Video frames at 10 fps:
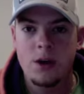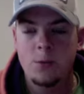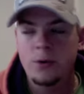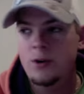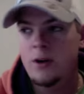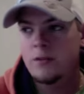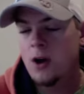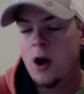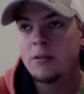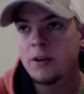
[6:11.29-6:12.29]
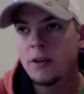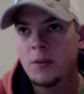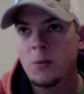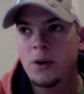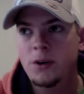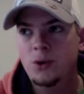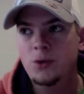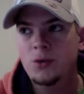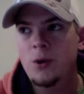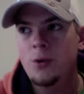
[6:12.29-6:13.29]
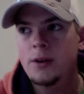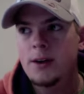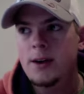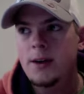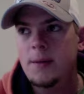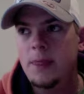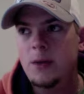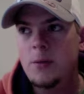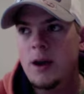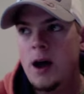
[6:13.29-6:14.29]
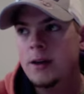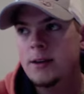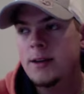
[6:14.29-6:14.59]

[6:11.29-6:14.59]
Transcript: When you're having a conflict with someone, you may not